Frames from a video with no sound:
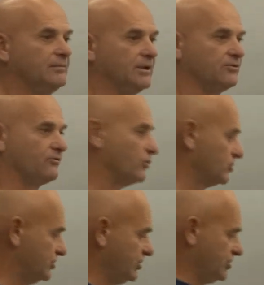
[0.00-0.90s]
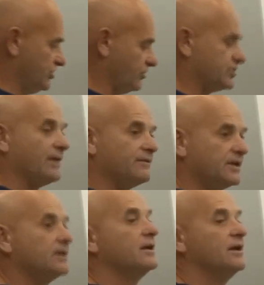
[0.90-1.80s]
But of course this is not
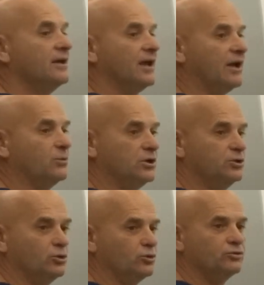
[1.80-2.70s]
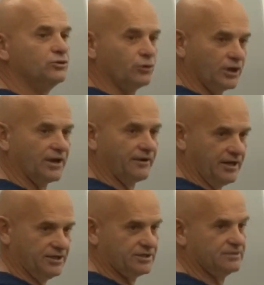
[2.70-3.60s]
something I will do during a
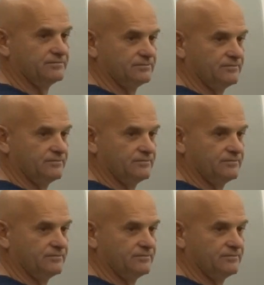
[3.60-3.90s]
race.